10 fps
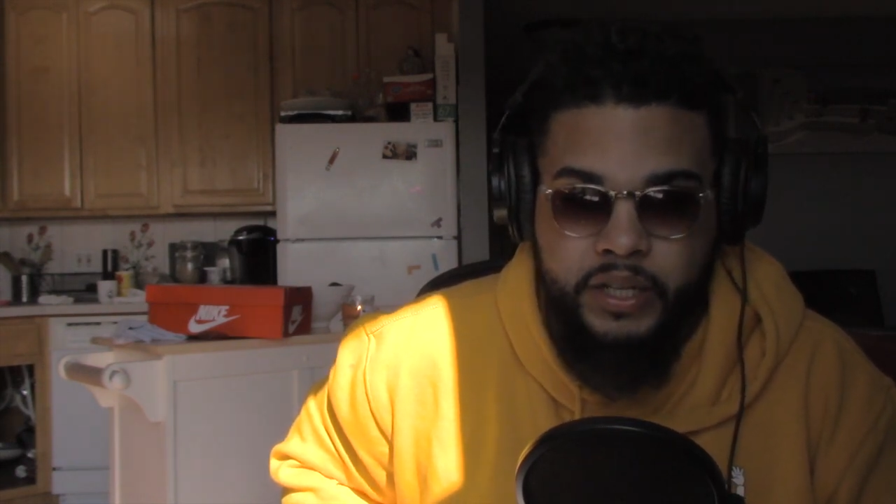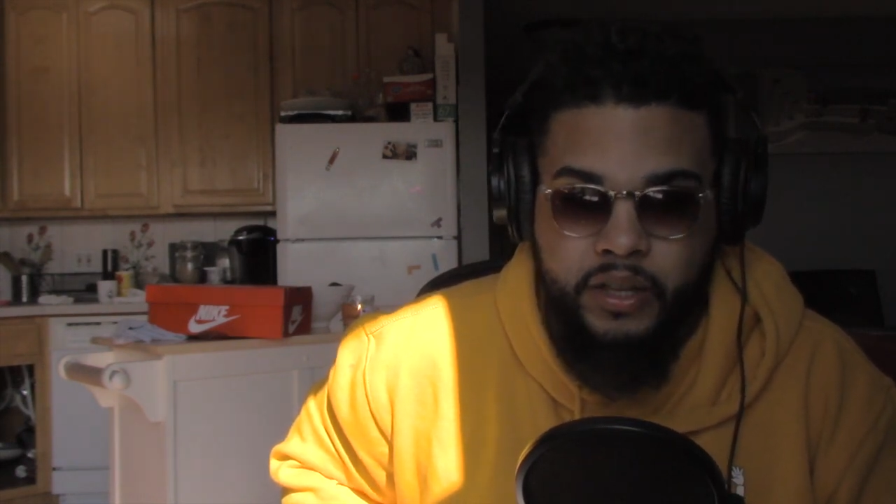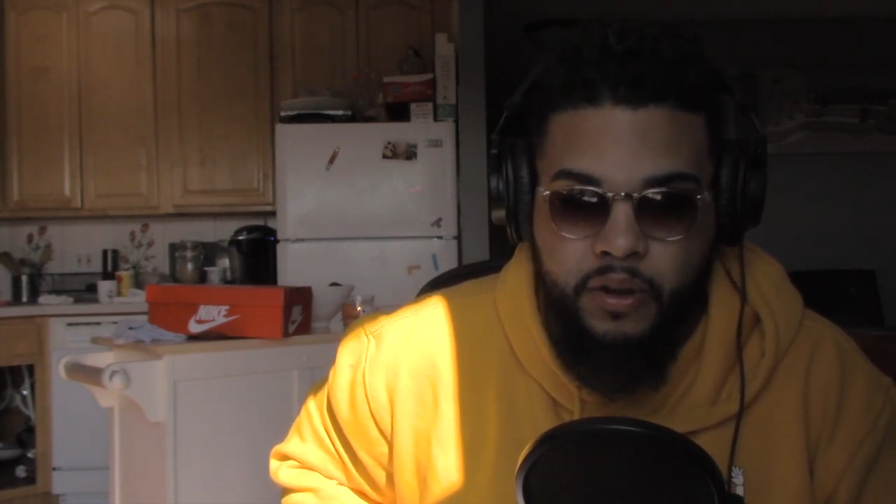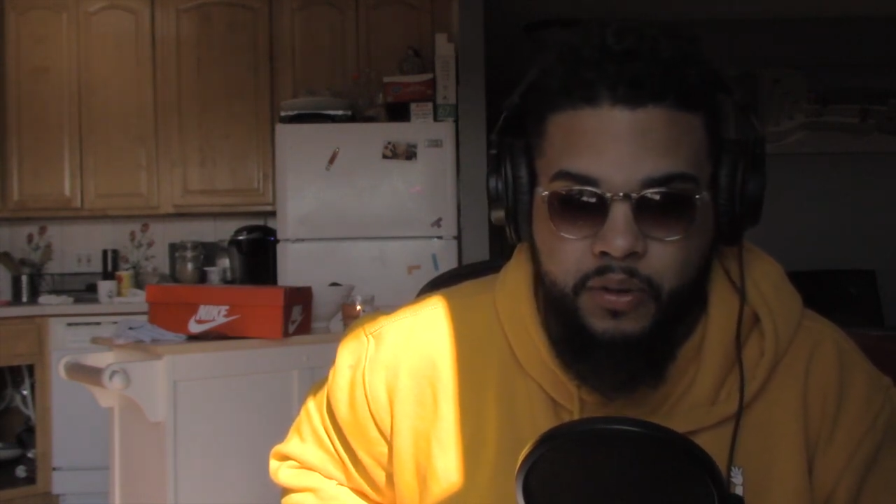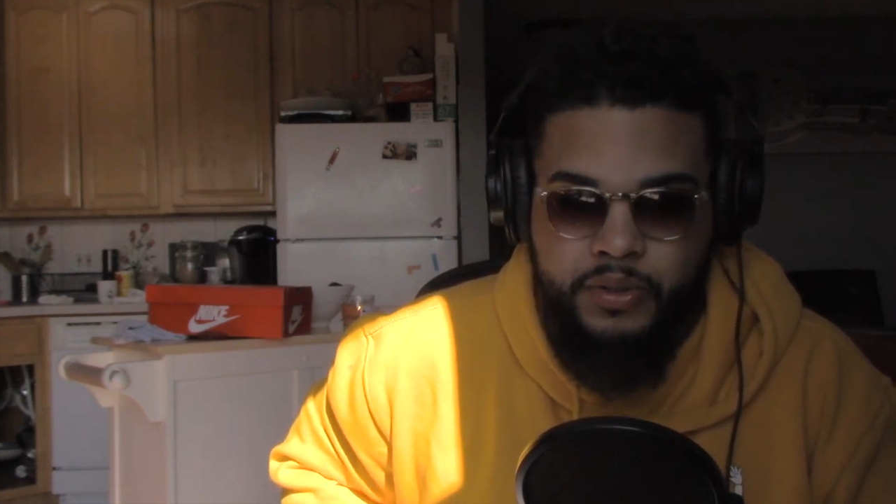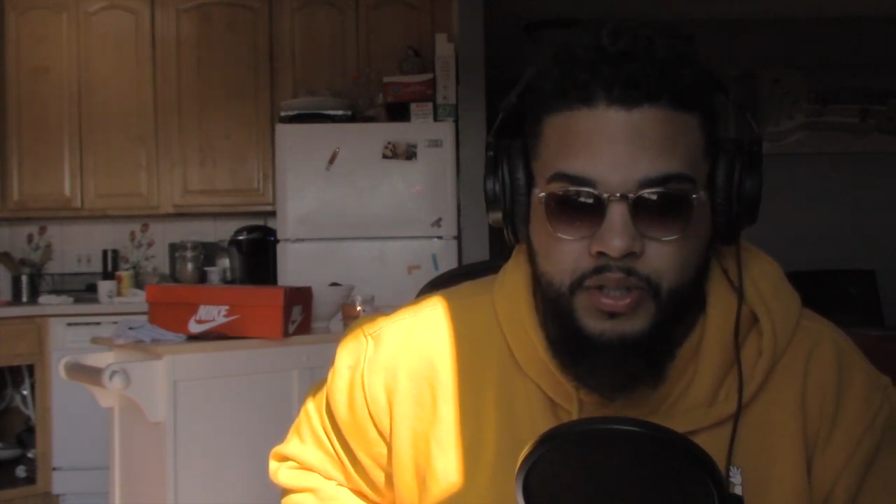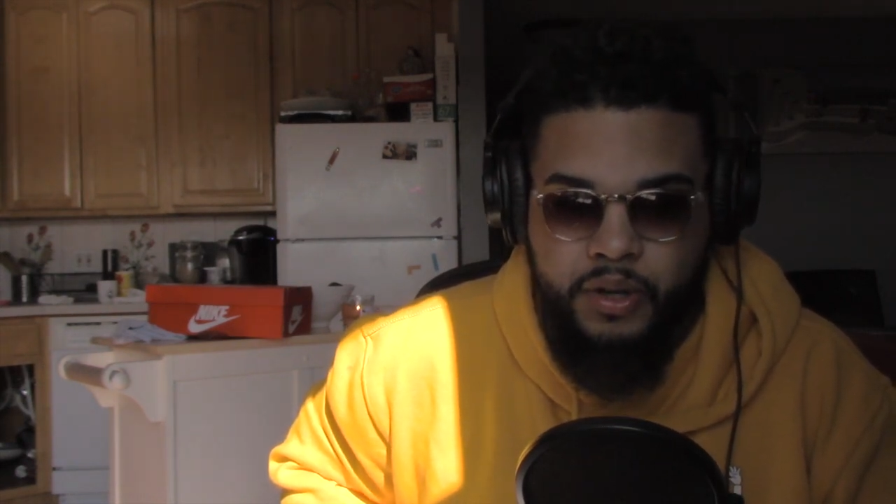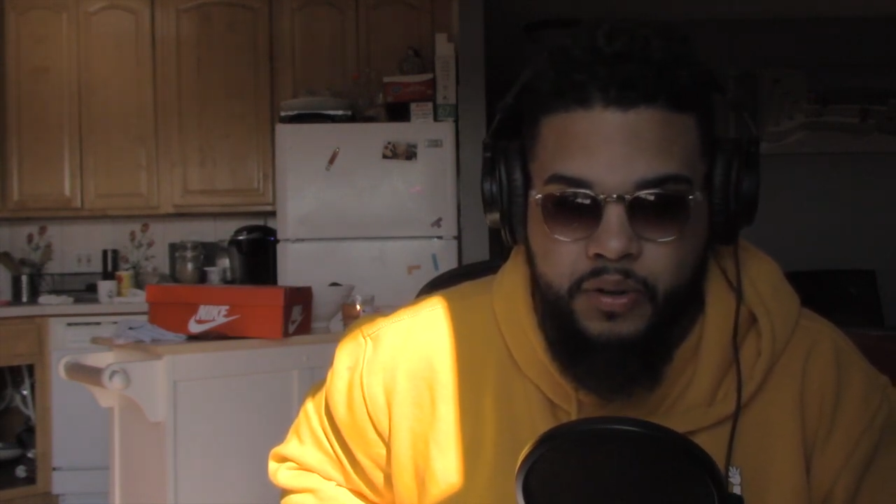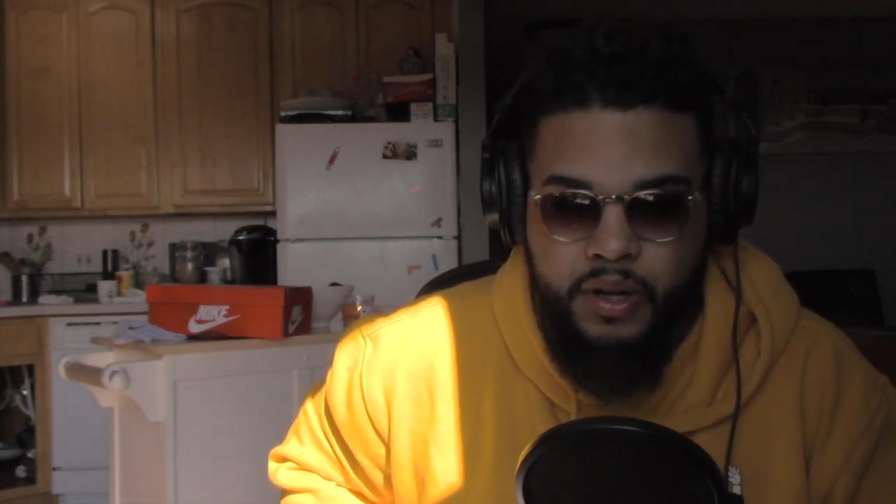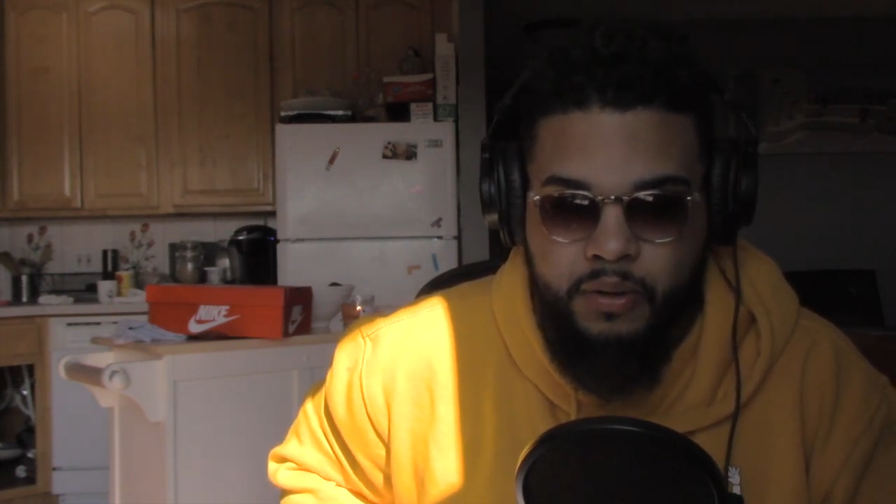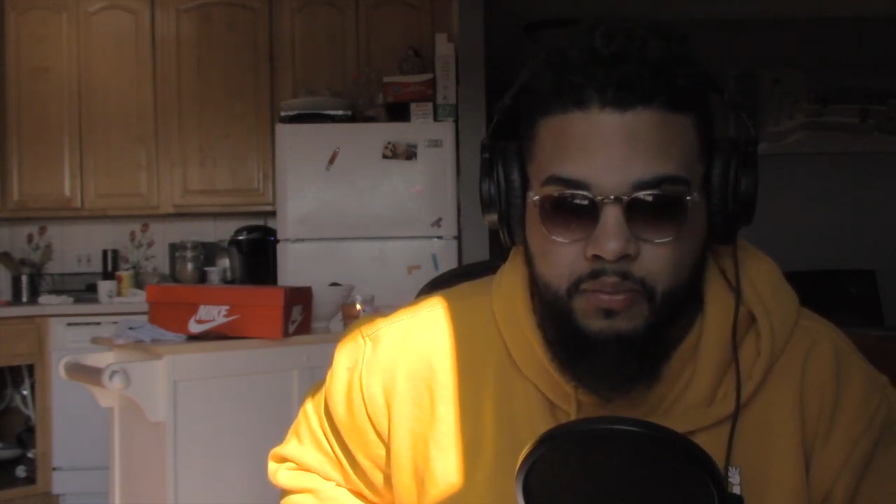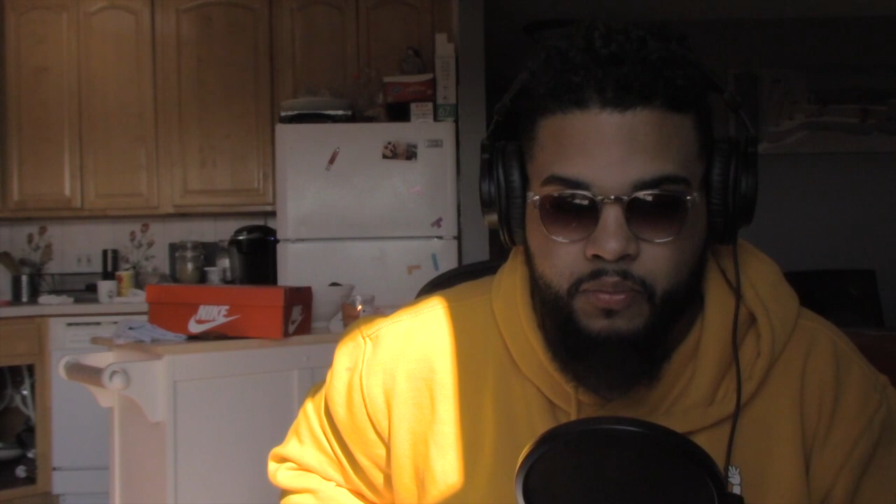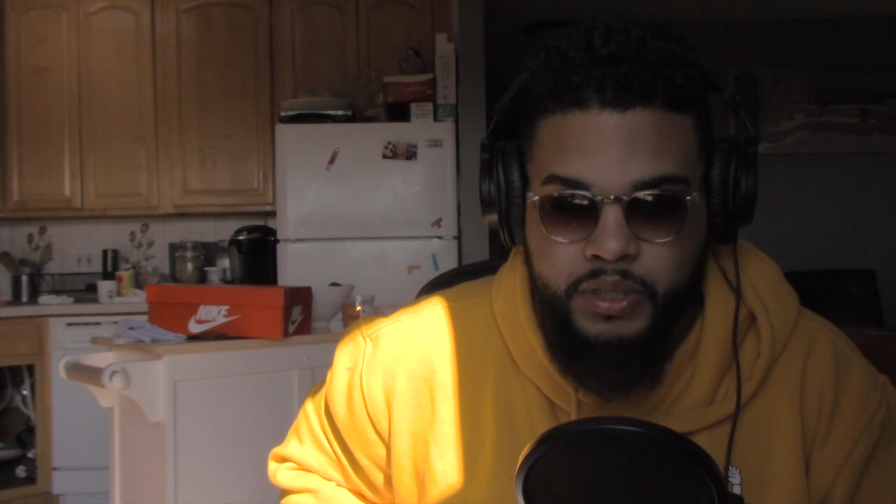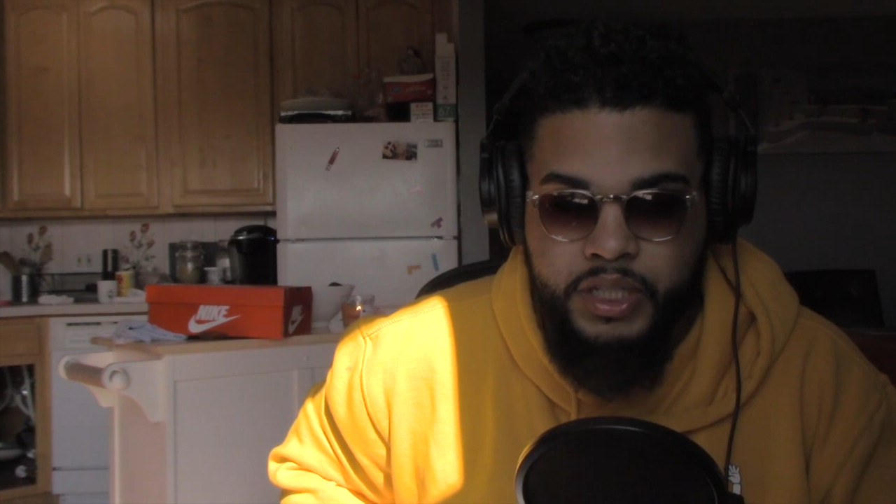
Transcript: "Yo, so we just